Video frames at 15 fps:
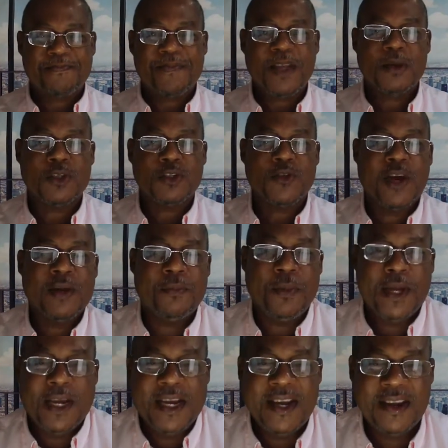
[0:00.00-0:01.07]
It's great
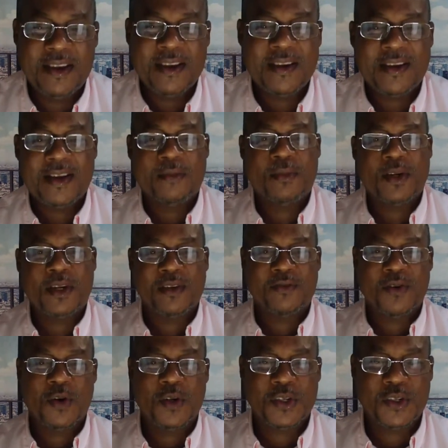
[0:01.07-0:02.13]
being here. I'm looking
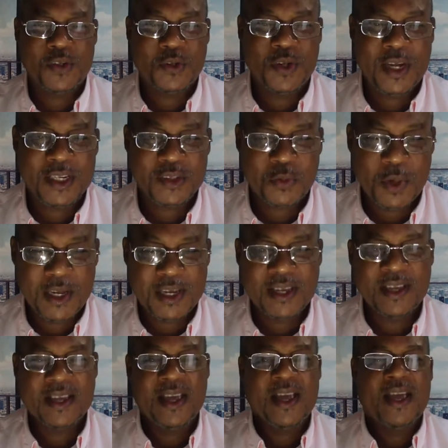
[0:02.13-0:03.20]
forward to you next week.
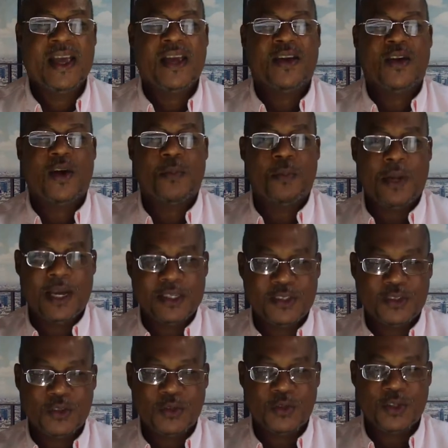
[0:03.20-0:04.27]
God bless
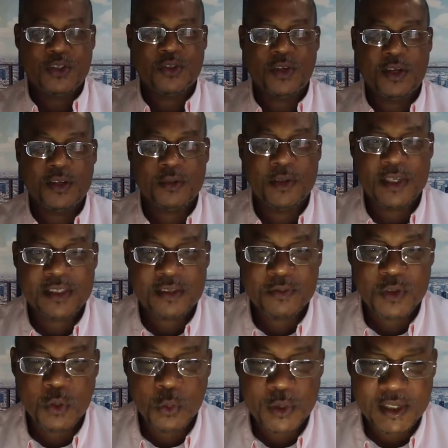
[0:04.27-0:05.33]
you. Enjoy the rest of
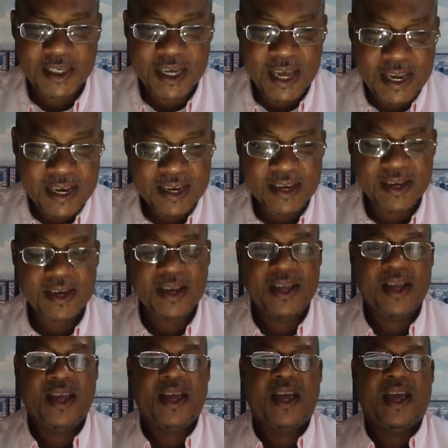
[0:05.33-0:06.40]
your weekend.
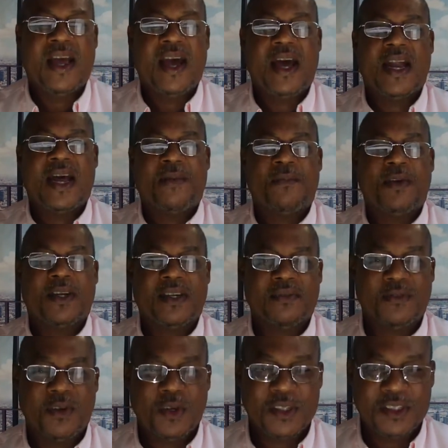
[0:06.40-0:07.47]
And I'm looking
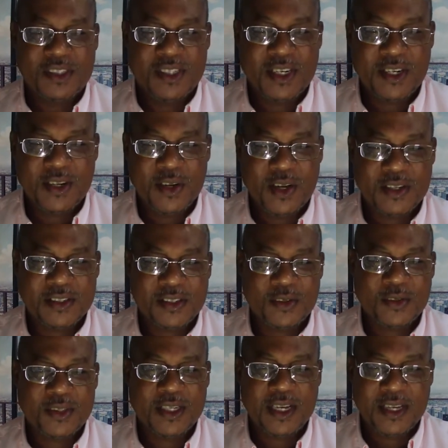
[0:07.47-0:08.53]
forward to seeing you all.
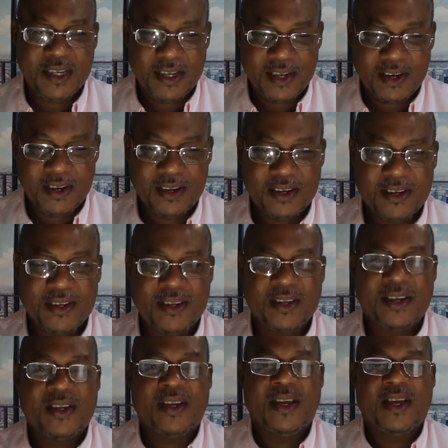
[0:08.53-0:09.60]
So take care
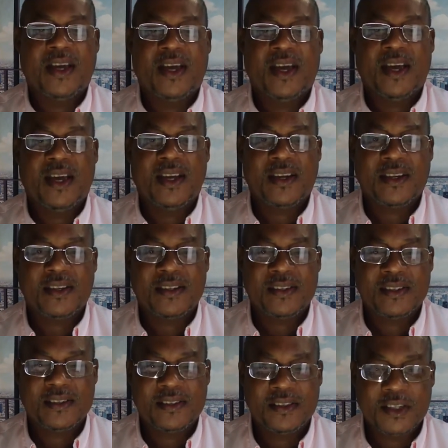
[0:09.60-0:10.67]
and
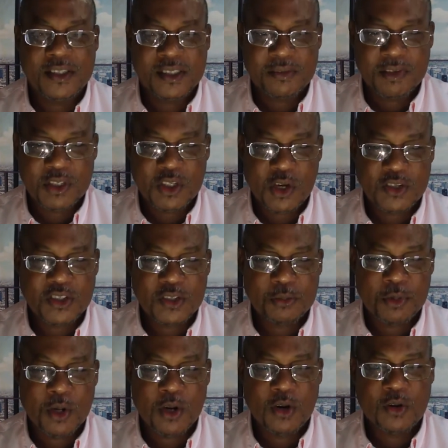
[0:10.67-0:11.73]
church of your choice
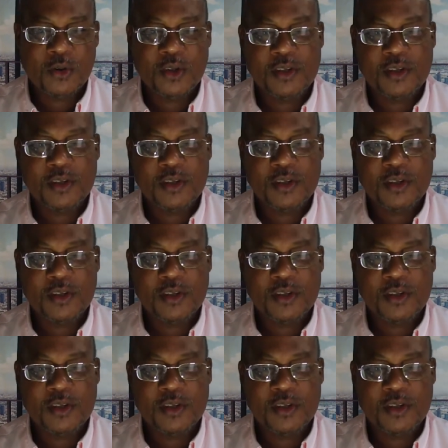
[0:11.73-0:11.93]
tomorrow.